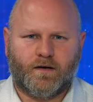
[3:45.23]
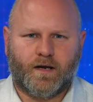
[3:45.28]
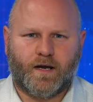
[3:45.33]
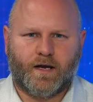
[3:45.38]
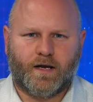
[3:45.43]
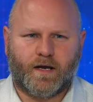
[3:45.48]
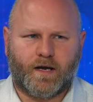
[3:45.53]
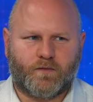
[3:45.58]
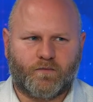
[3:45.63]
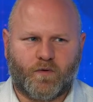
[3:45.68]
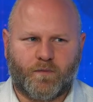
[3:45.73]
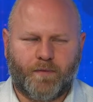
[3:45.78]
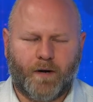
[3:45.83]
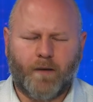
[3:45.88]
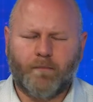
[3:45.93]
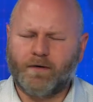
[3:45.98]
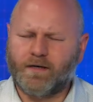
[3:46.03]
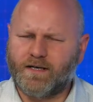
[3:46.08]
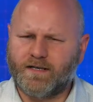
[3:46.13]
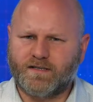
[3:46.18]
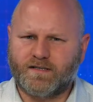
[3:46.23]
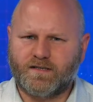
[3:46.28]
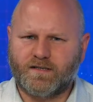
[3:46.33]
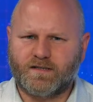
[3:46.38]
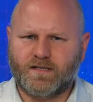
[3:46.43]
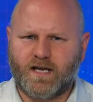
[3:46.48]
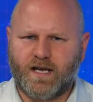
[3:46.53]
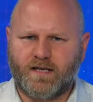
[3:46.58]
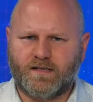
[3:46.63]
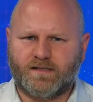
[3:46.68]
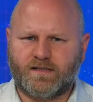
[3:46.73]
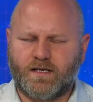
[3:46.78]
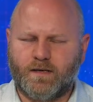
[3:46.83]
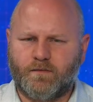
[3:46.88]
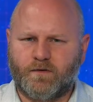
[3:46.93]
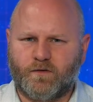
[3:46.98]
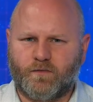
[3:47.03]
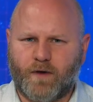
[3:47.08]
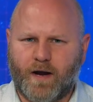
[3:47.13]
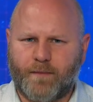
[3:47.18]
And Republicans just can't
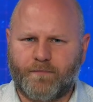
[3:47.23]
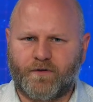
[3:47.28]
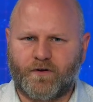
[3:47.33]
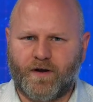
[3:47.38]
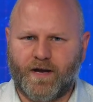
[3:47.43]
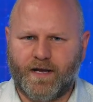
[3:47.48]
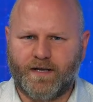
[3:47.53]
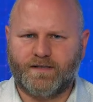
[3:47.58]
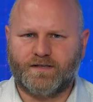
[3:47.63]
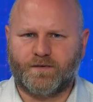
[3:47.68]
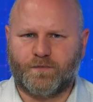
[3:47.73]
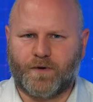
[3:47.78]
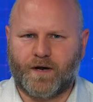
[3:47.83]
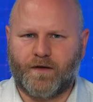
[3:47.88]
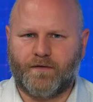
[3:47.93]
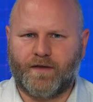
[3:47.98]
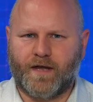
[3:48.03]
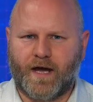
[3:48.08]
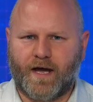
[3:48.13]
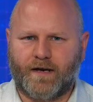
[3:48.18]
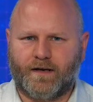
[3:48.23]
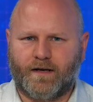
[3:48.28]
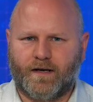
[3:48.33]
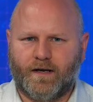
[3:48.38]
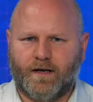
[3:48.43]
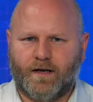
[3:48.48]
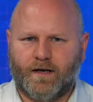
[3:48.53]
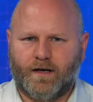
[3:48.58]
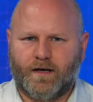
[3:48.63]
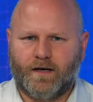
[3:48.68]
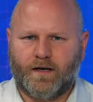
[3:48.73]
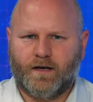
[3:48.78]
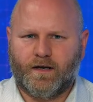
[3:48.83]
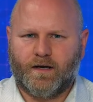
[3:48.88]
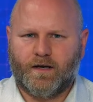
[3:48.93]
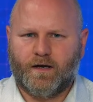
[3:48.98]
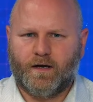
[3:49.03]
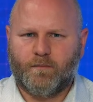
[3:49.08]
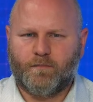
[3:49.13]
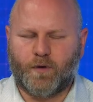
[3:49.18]
seem to wrap their heads around that.
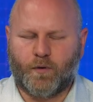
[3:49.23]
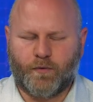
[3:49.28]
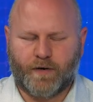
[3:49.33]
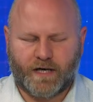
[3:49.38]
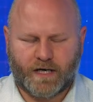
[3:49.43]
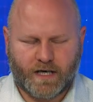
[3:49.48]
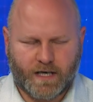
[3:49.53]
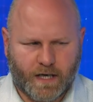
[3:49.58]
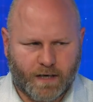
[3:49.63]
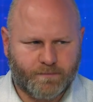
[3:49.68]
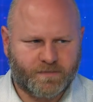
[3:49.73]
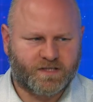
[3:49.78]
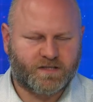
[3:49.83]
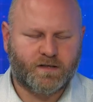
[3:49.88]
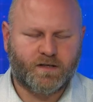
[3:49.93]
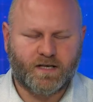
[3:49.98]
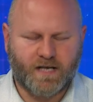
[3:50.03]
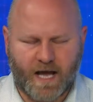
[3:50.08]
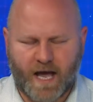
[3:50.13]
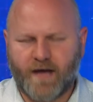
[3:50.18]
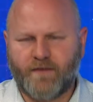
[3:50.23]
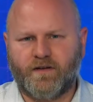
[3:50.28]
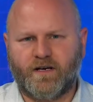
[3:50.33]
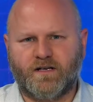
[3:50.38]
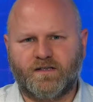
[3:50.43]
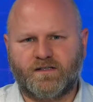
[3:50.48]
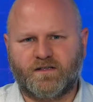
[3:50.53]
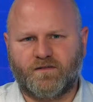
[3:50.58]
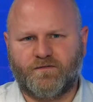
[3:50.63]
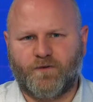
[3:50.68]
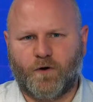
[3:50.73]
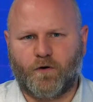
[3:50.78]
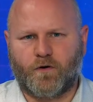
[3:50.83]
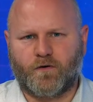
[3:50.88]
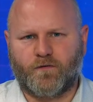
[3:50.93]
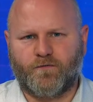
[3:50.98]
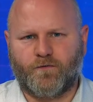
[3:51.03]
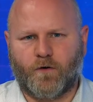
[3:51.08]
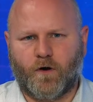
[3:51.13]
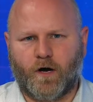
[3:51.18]
But when it comes to the evidence of
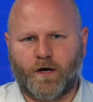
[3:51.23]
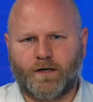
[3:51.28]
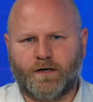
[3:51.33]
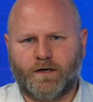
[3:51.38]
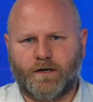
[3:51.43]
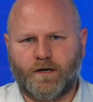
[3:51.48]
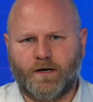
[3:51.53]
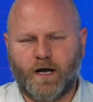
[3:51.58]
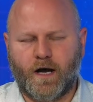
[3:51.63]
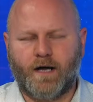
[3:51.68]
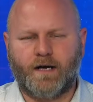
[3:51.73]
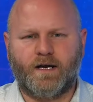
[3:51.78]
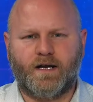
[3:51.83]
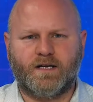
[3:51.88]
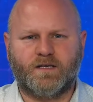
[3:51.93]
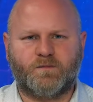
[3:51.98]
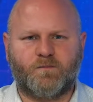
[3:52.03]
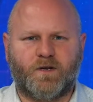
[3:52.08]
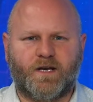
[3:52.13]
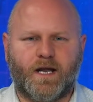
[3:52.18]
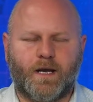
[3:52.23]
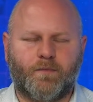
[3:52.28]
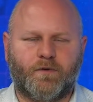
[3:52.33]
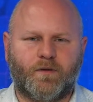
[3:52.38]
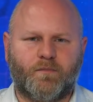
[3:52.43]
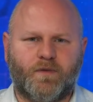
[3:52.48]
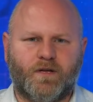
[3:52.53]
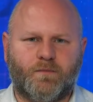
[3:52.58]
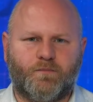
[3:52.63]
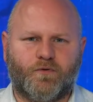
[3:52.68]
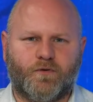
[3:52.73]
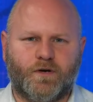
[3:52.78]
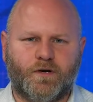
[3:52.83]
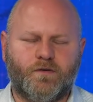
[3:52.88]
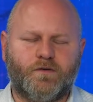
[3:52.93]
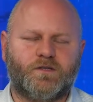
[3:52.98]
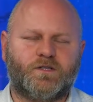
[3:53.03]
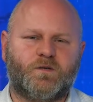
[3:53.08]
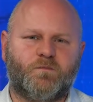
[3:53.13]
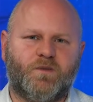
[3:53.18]
voter fraud, none has been able to be
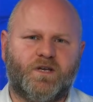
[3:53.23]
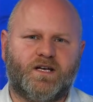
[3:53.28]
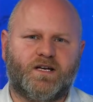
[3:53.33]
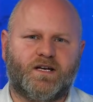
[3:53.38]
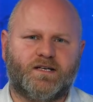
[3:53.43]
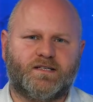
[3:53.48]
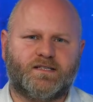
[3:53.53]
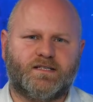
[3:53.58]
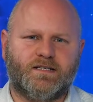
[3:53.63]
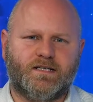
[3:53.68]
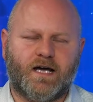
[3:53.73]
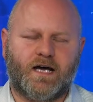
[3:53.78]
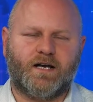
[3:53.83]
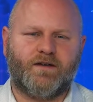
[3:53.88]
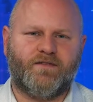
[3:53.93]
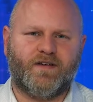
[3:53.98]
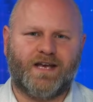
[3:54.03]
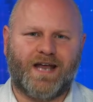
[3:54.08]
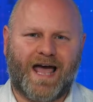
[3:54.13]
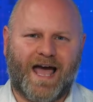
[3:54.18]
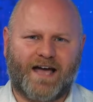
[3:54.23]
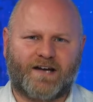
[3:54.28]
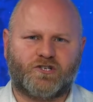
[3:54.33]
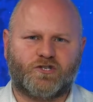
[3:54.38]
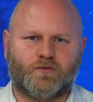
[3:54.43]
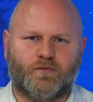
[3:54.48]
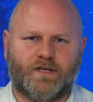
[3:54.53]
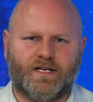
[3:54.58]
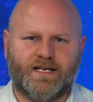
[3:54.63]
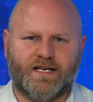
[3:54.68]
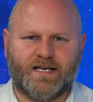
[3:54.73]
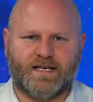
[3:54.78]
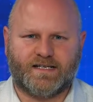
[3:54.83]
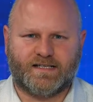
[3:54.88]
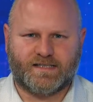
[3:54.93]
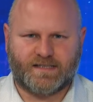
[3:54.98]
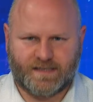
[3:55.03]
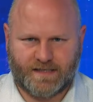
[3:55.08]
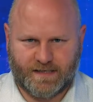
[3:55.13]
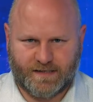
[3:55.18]
produced because none of it actually
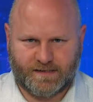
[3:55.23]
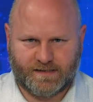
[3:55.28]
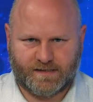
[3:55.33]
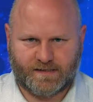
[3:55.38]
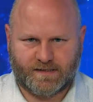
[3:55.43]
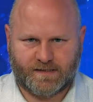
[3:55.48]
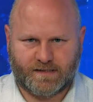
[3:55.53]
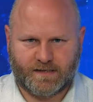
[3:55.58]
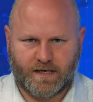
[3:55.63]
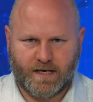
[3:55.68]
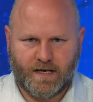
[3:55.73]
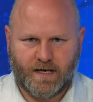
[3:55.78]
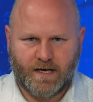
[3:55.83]
exists.